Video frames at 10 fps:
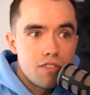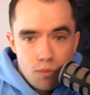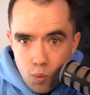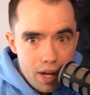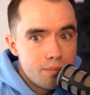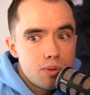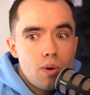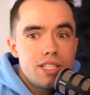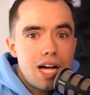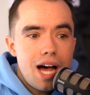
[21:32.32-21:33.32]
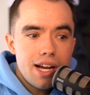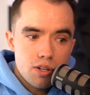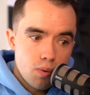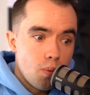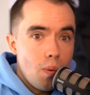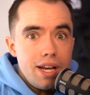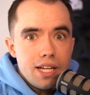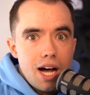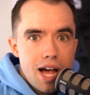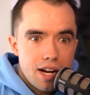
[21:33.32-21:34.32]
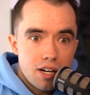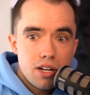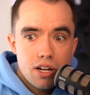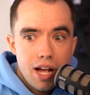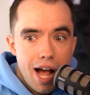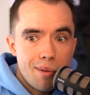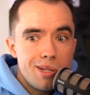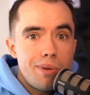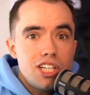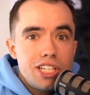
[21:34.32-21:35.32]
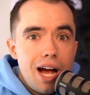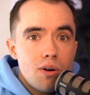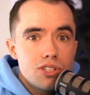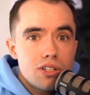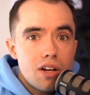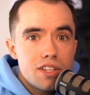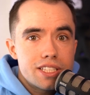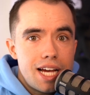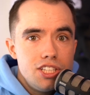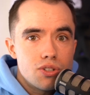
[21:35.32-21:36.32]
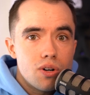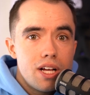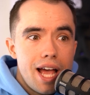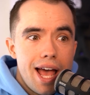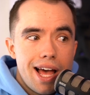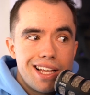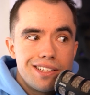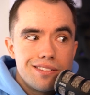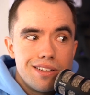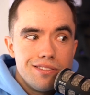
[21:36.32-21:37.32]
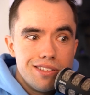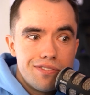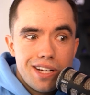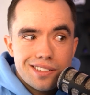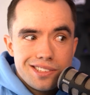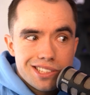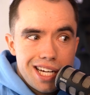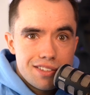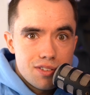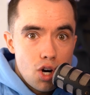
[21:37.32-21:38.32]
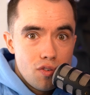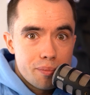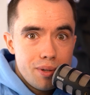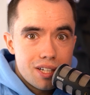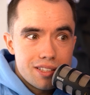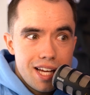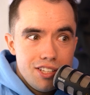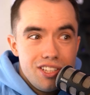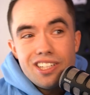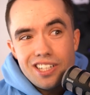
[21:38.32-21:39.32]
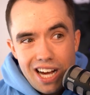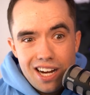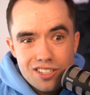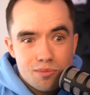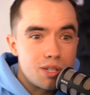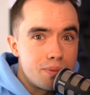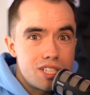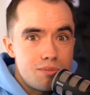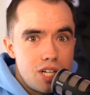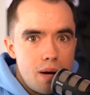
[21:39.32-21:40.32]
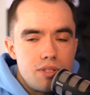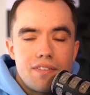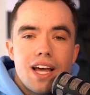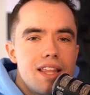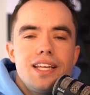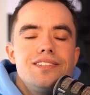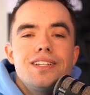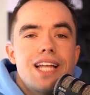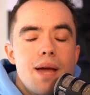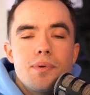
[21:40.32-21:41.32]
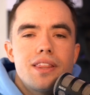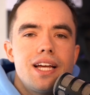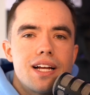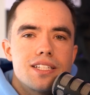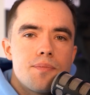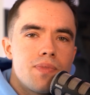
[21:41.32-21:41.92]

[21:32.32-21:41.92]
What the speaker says: what employees to hire, when to hire, how many budget hours are on the schedule, and the fact that you're kind of overbooked and you either need to hire someone or push some jobs off. These are the type of things